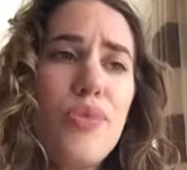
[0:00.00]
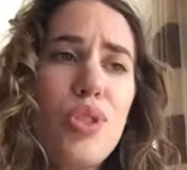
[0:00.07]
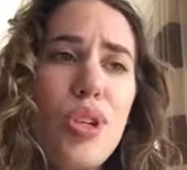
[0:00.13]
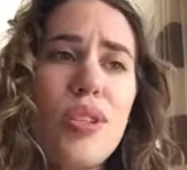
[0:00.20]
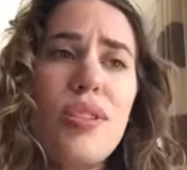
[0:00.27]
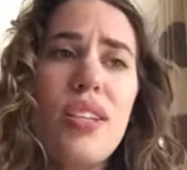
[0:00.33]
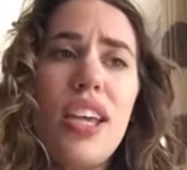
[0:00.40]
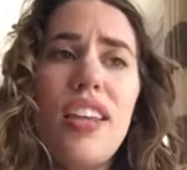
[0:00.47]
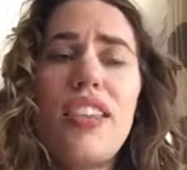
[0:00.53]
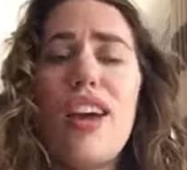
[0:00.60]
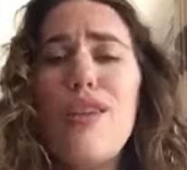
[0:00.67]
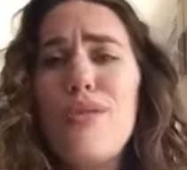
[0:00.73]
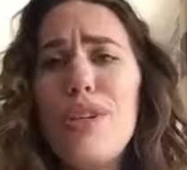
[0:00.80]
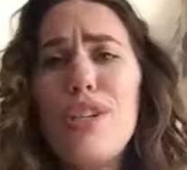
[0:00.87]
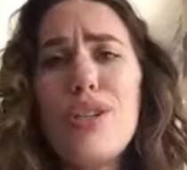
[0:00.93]
just to get
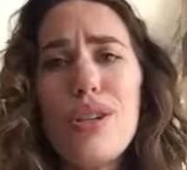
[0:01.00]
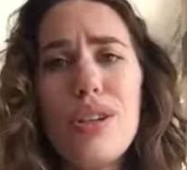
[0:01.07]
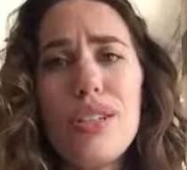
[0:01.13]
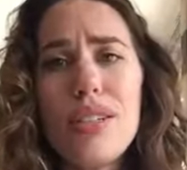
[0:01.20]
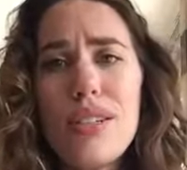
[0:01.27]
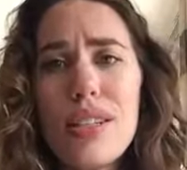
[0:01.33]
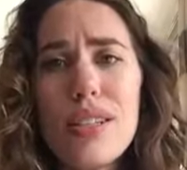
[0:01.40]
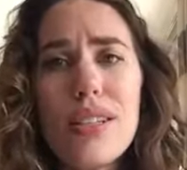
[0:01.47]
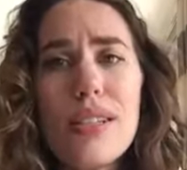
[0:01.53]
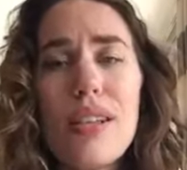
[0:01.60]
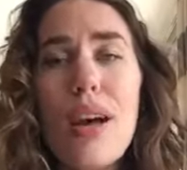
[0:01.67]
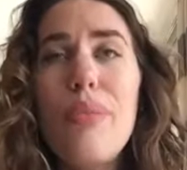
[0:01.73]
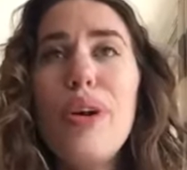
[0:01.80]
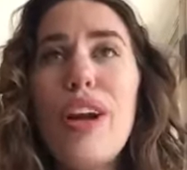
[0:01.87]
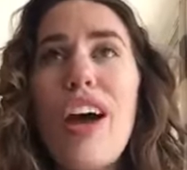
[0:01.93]
that reassurance that
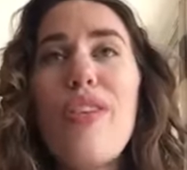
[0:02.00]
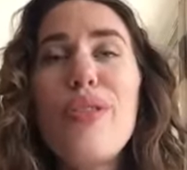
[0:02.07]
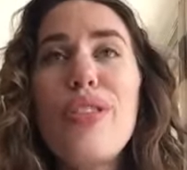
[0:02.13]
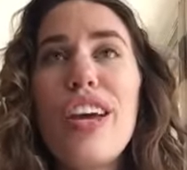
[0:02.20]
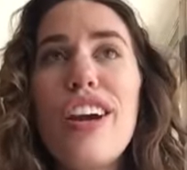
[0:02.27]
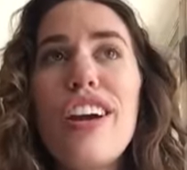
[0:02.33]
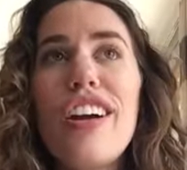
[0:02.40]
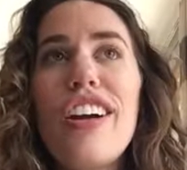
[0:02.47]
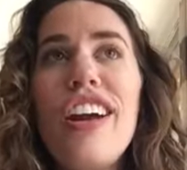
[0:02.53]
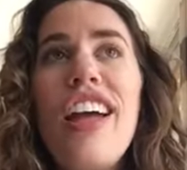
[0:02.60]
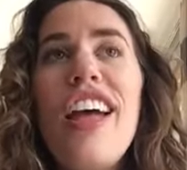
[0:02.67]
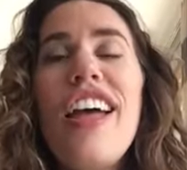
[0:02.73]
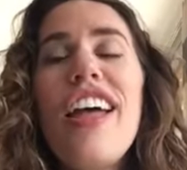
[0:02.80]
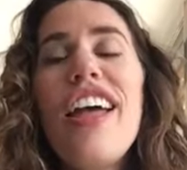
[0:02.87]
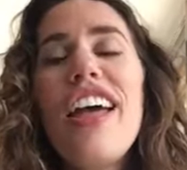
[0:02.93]
someone out there
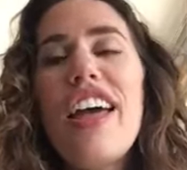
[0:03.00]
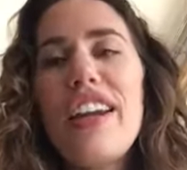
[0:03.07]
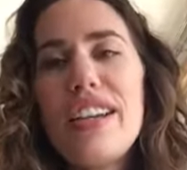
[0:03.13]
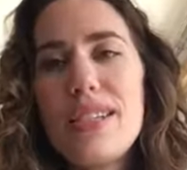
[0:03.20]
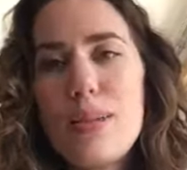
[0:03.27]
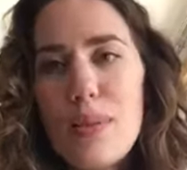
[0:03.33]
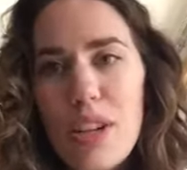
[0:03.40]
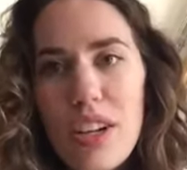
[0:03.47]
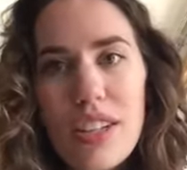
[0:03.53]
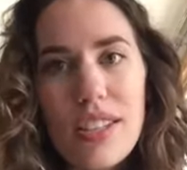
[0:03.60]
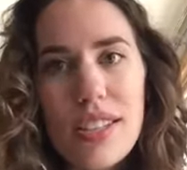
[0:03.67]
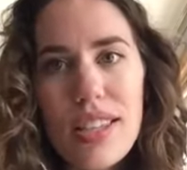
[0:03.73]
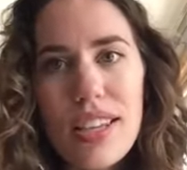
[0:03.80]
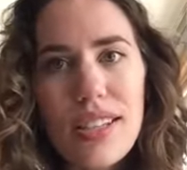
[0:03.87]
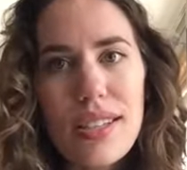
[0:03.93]
had
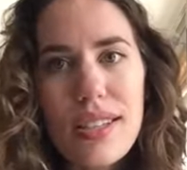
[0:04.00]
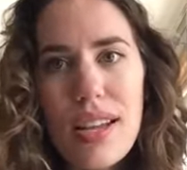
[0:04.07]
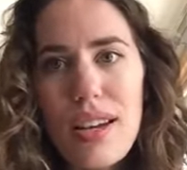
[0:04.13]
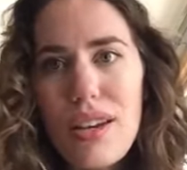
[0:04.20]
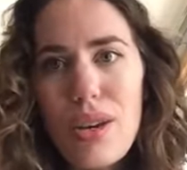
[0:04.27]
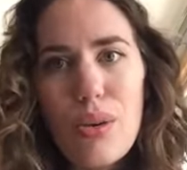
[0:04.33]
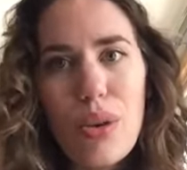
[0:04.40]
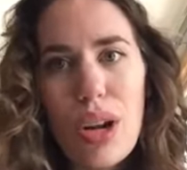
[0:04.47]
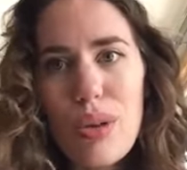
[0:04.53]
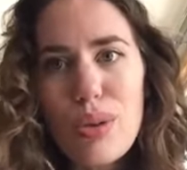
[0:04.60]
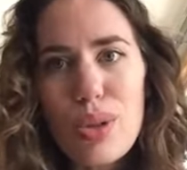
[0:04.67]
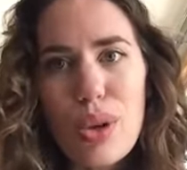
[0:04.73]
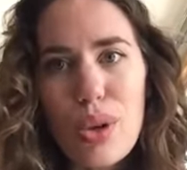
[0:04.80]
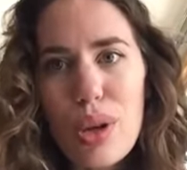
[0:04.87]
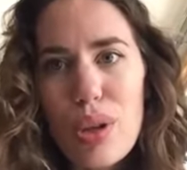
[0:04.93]
experienced this and knew what I
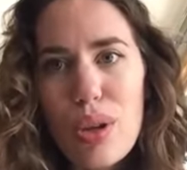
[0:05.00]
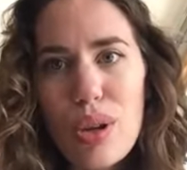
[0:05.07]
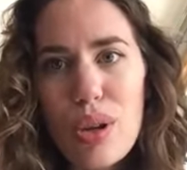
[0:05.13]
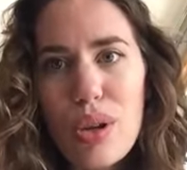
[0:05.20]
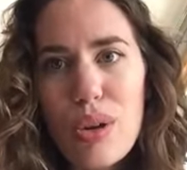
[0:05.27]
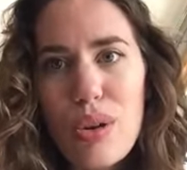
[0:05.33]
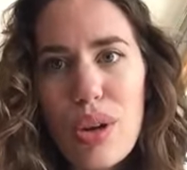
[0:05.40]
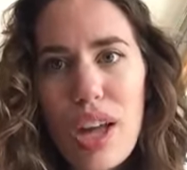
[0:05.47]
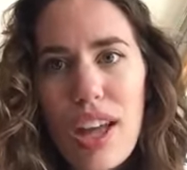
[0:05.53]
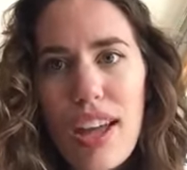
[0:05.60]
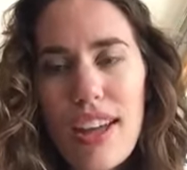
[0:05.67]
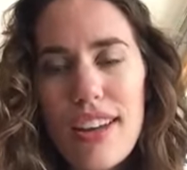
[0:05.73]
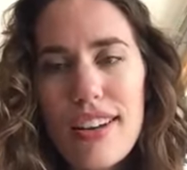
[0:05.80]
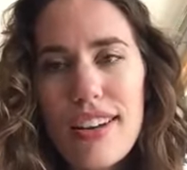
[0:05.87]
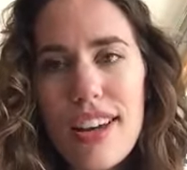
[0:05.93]
was going through,
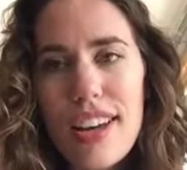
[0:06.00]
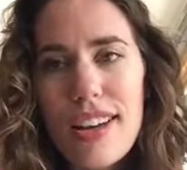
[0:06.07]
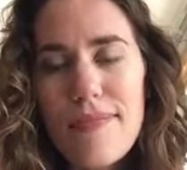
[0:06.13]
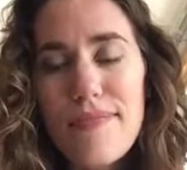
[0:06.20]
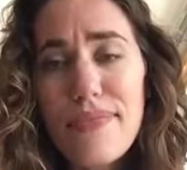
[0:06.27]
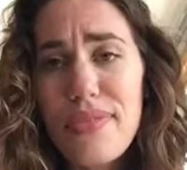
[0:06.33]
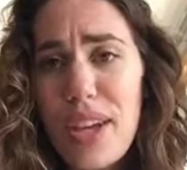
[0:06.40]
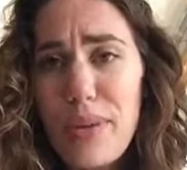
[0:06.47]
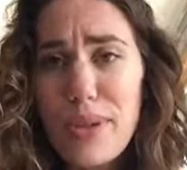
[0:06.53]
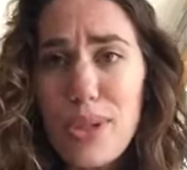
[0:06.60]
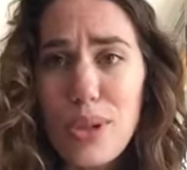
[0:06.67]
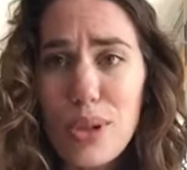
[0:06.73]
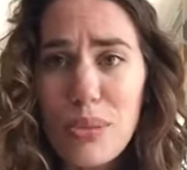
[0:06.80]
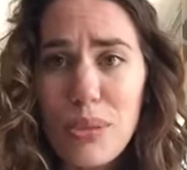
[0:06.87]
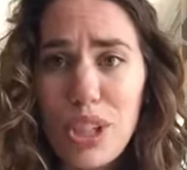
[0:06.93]
and I was
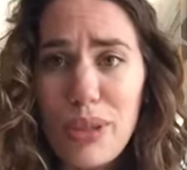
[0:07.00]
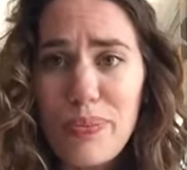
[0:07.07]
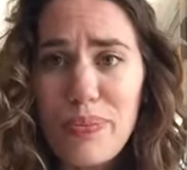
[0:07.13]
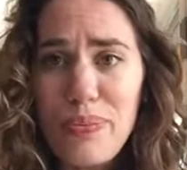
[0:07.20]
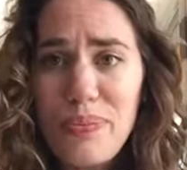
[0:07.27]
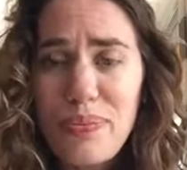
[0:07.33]
normal.